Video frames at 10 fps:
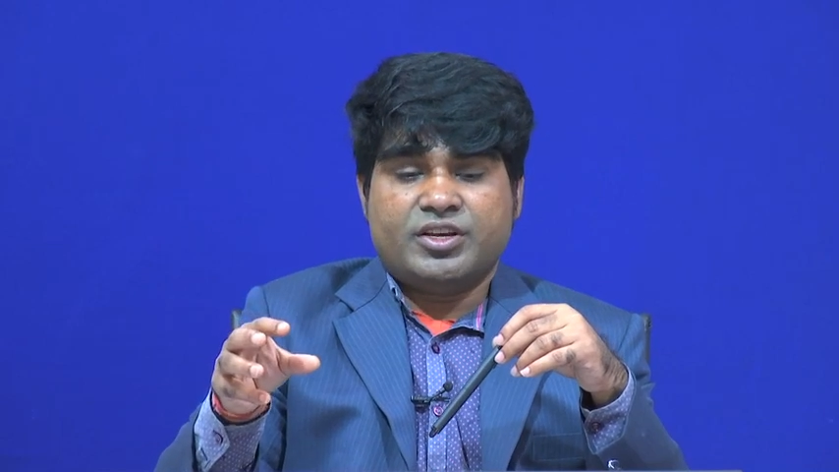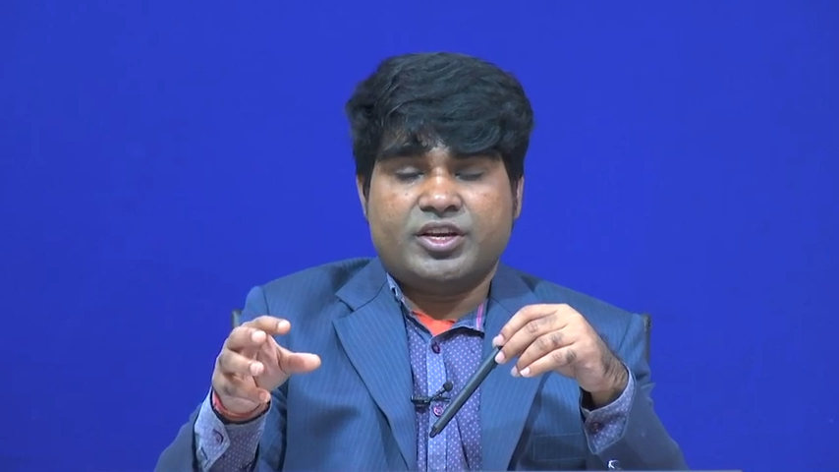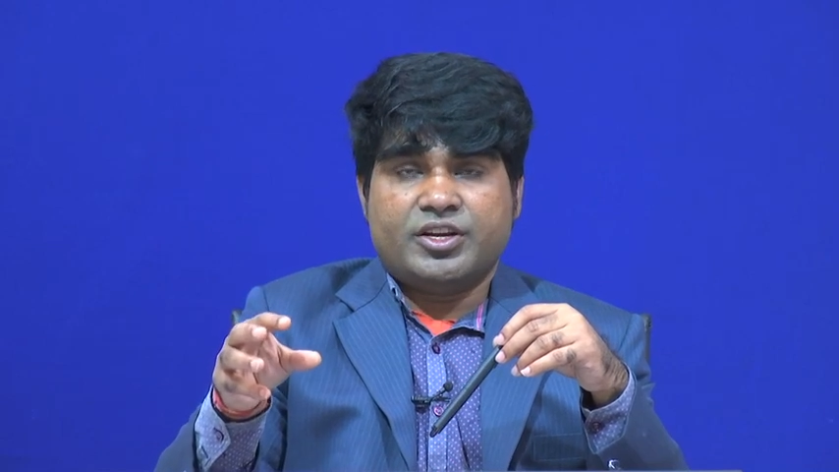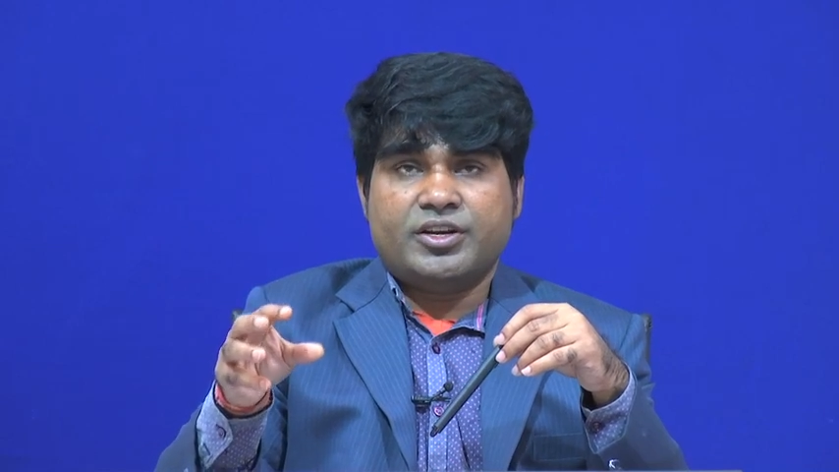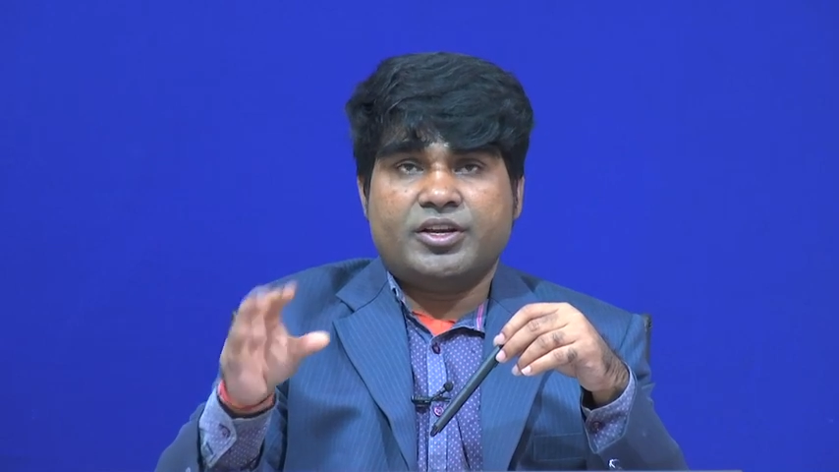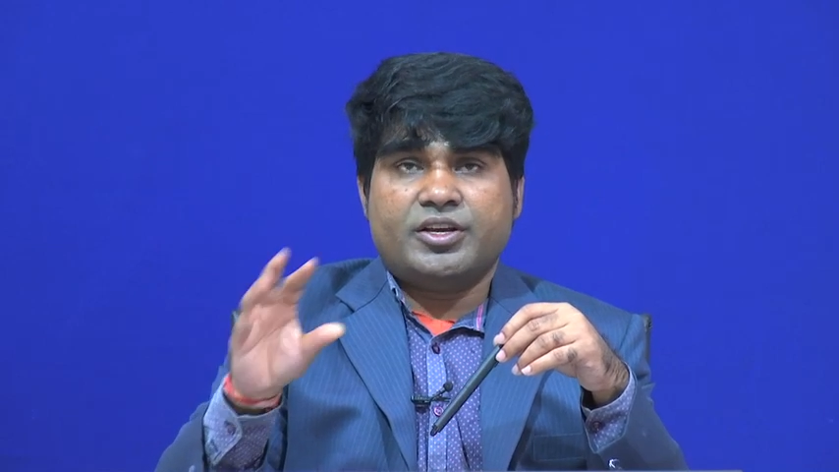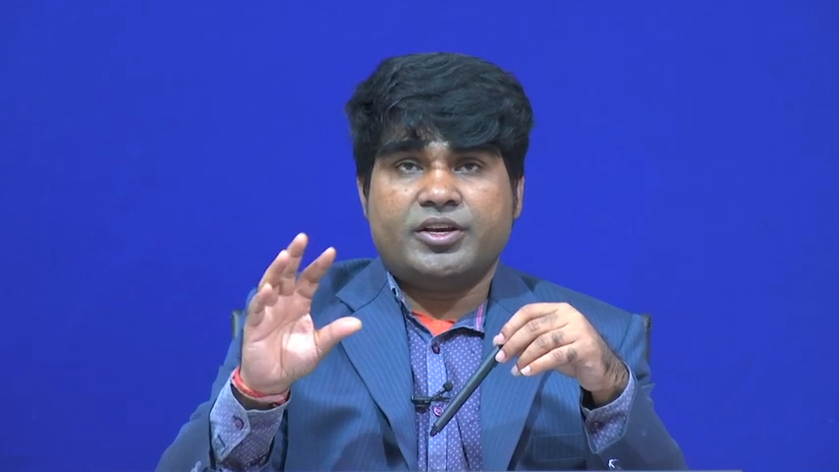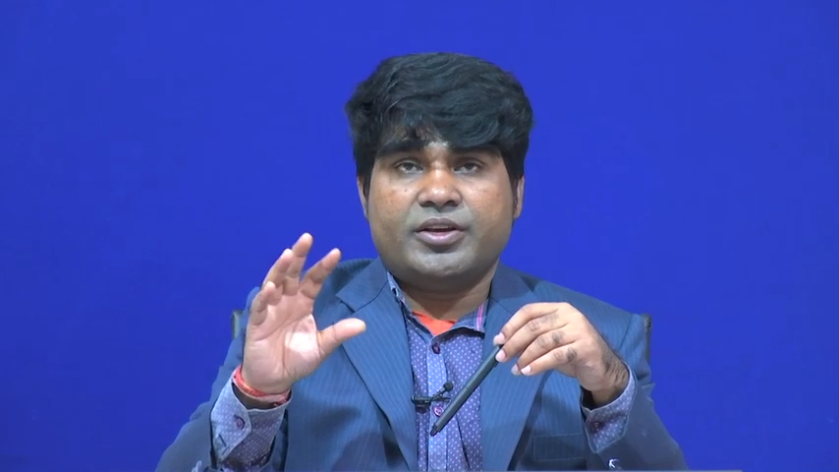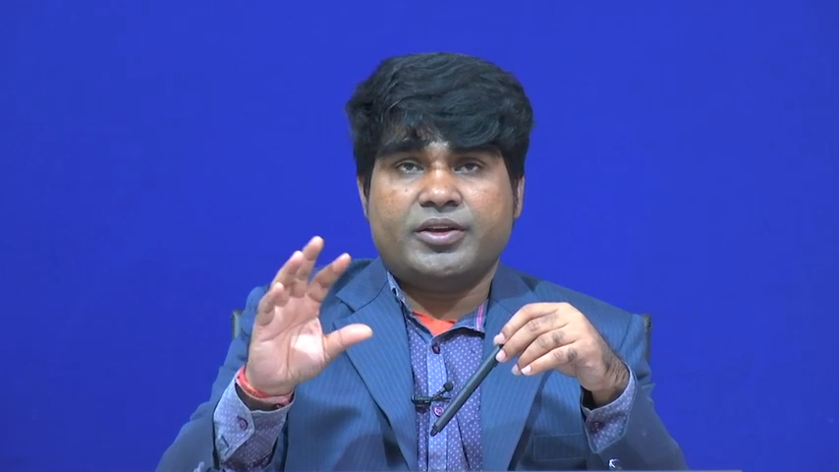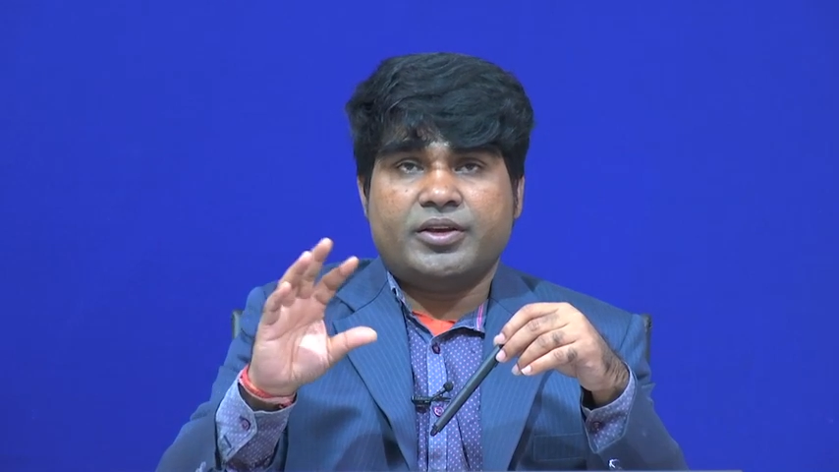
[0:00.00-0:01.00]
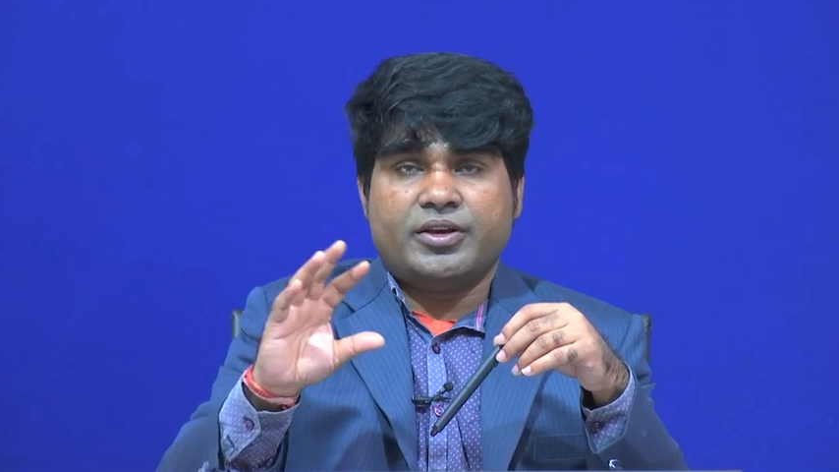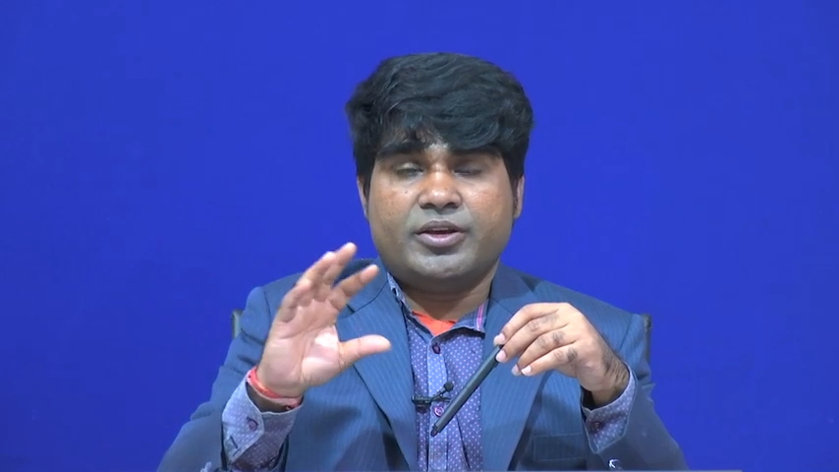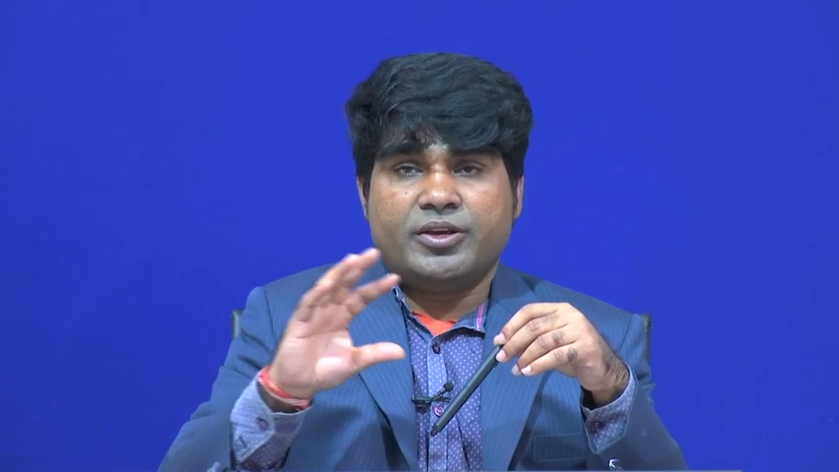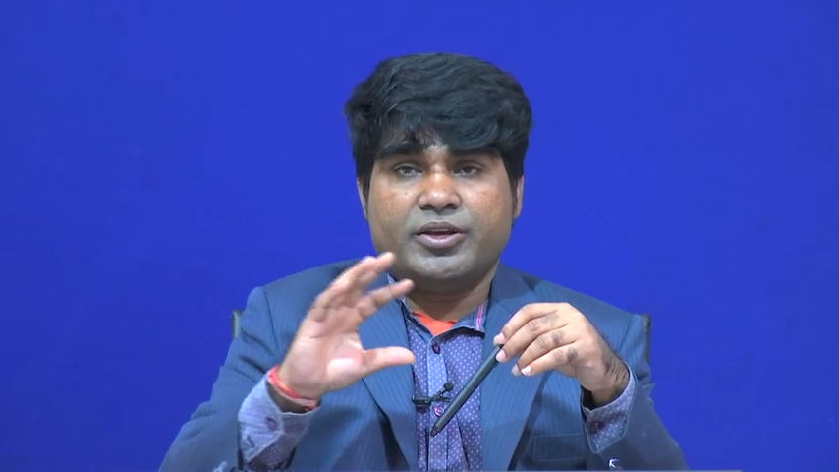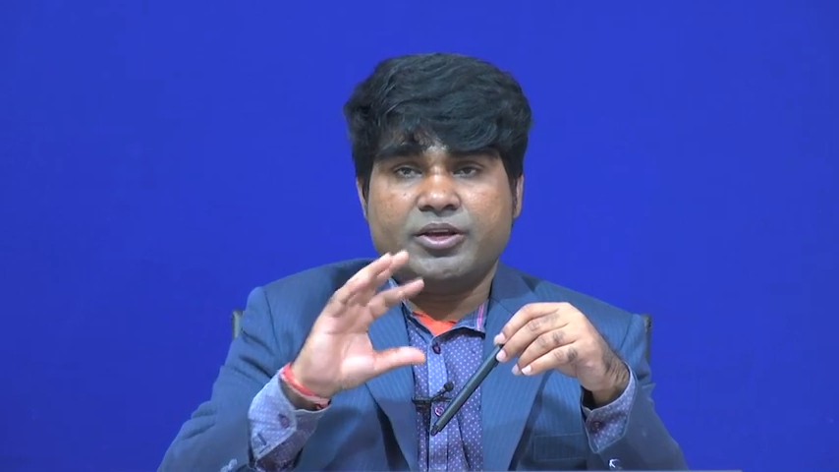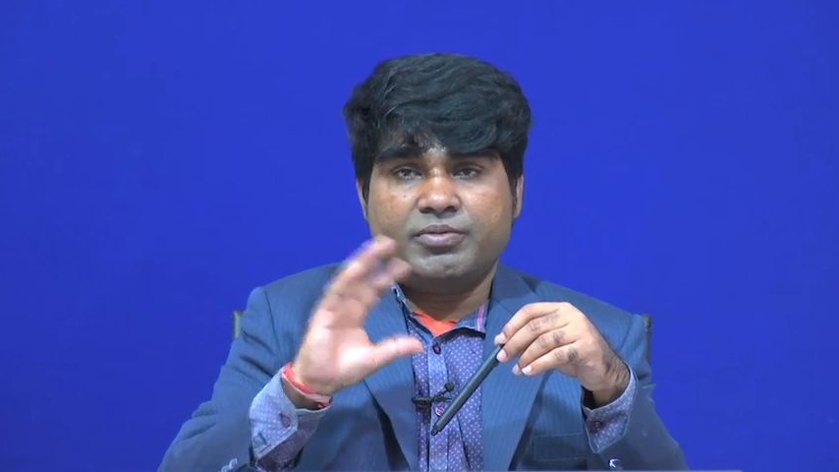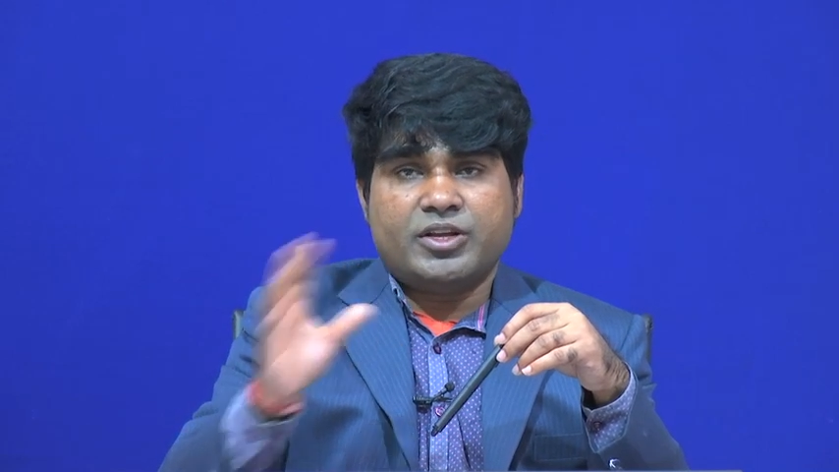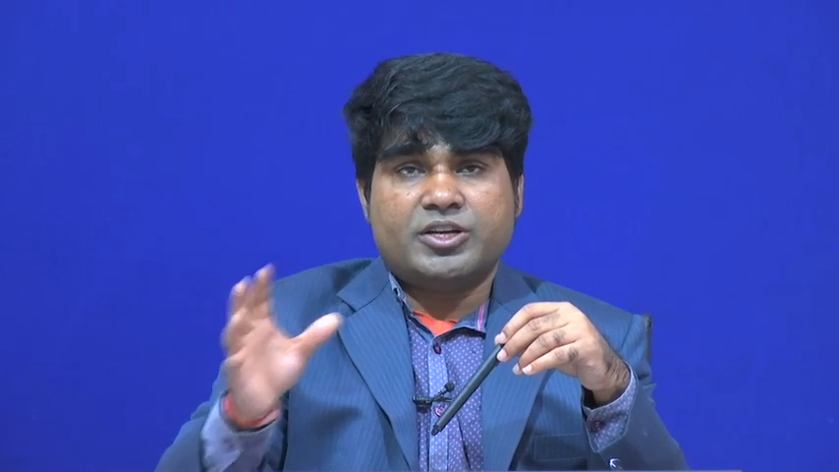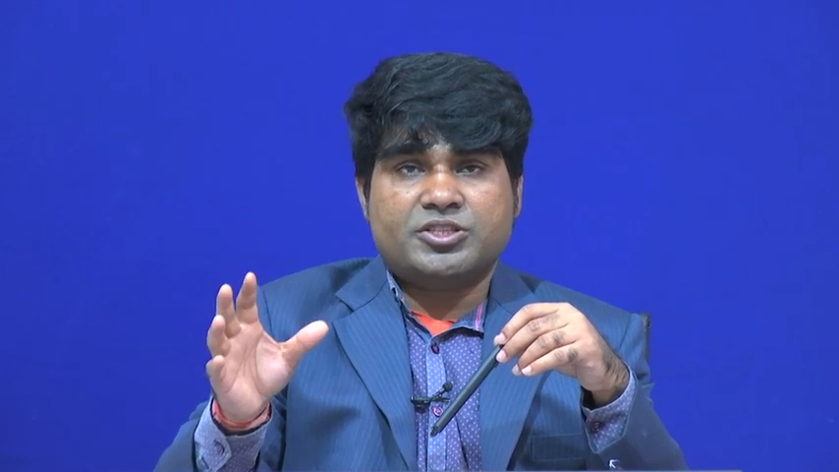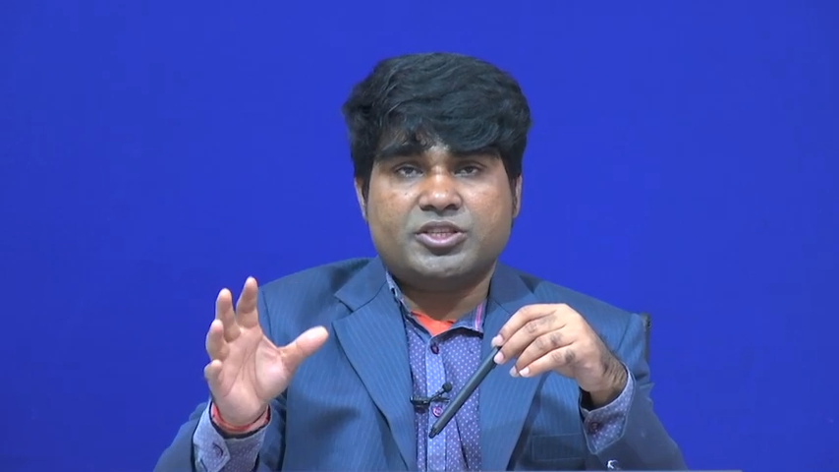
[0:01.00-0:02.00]
And if
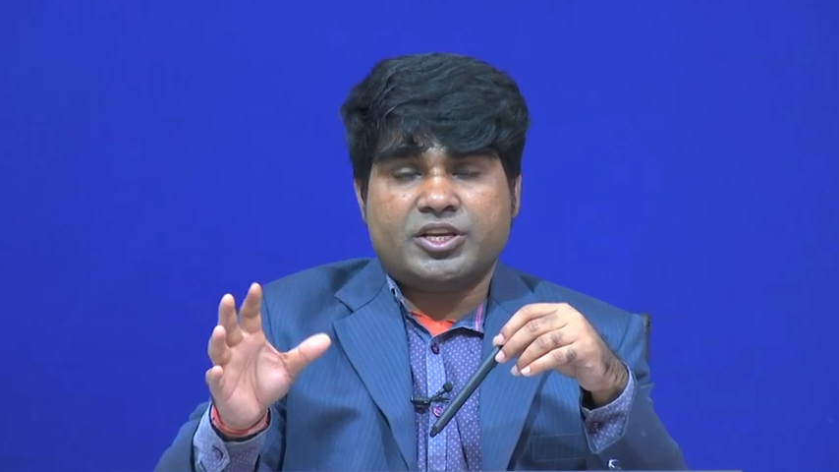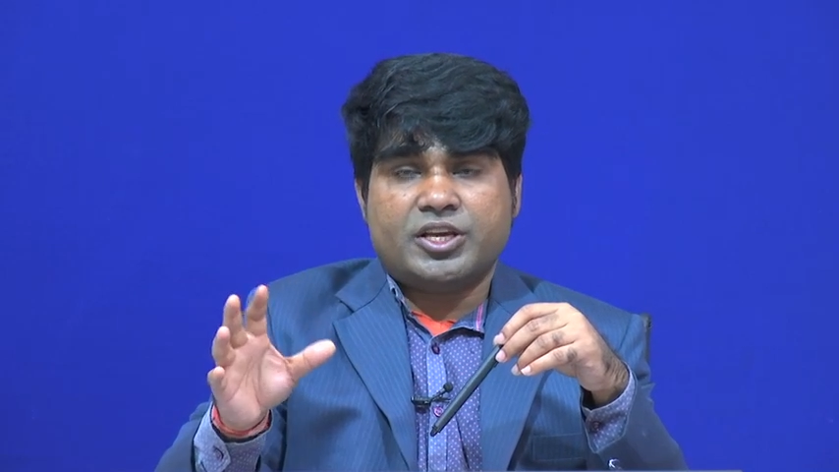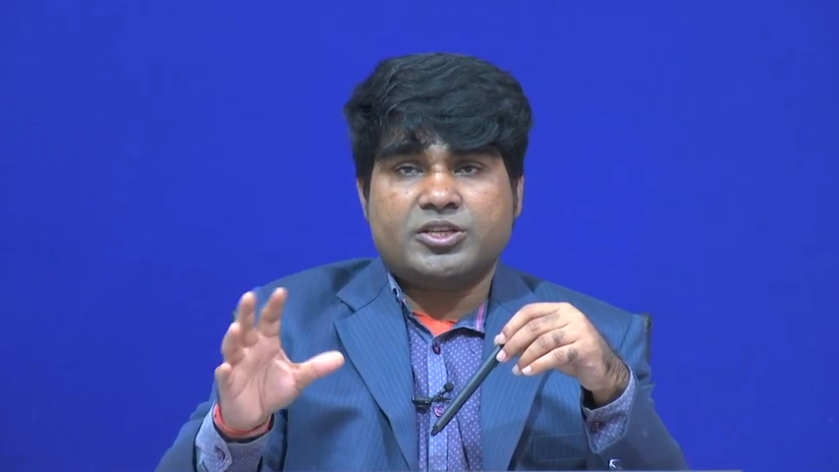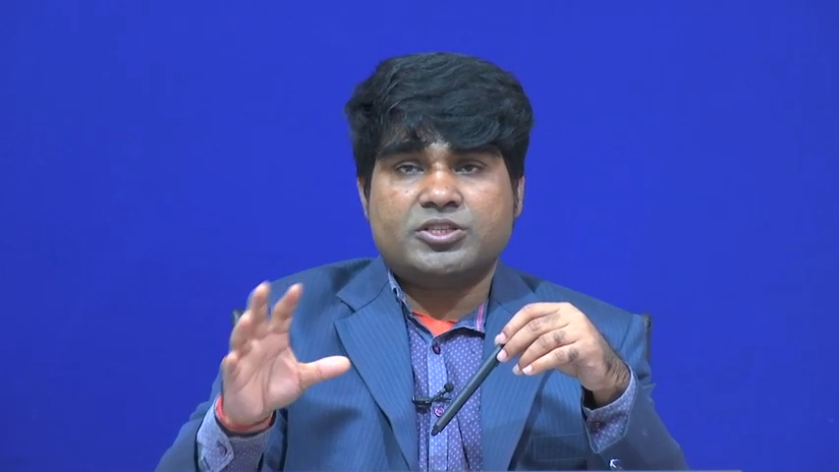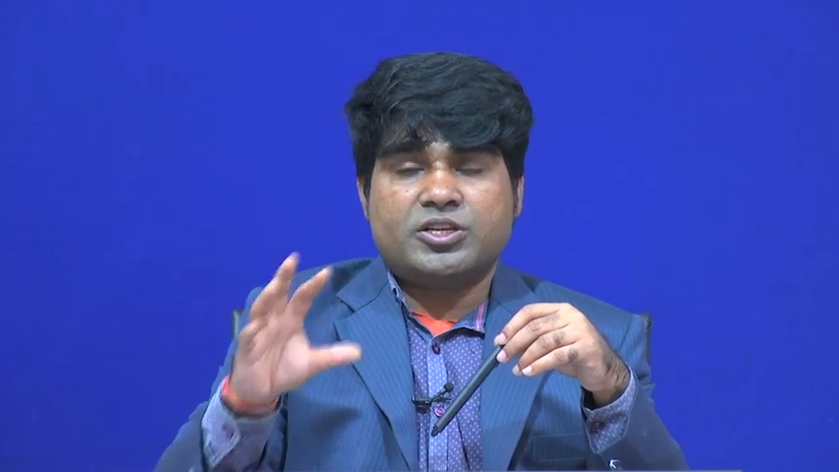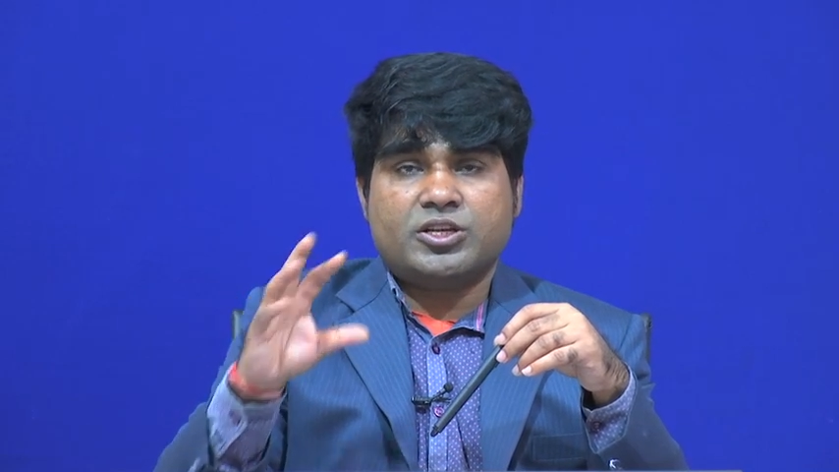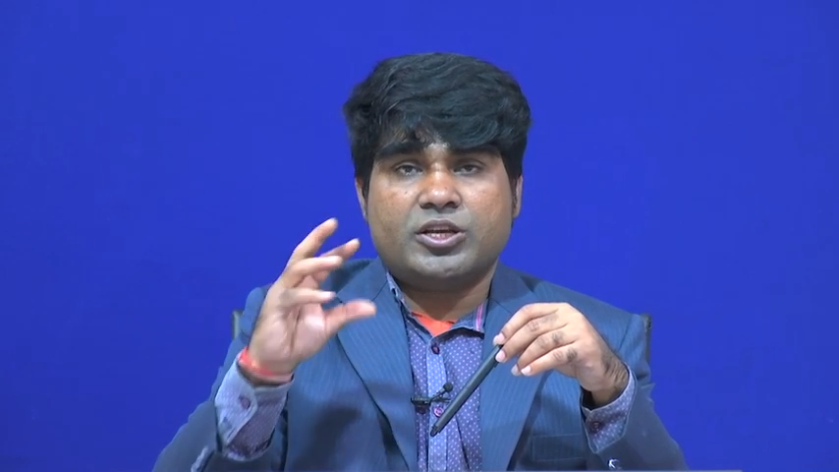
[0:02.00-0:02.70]
that is the case,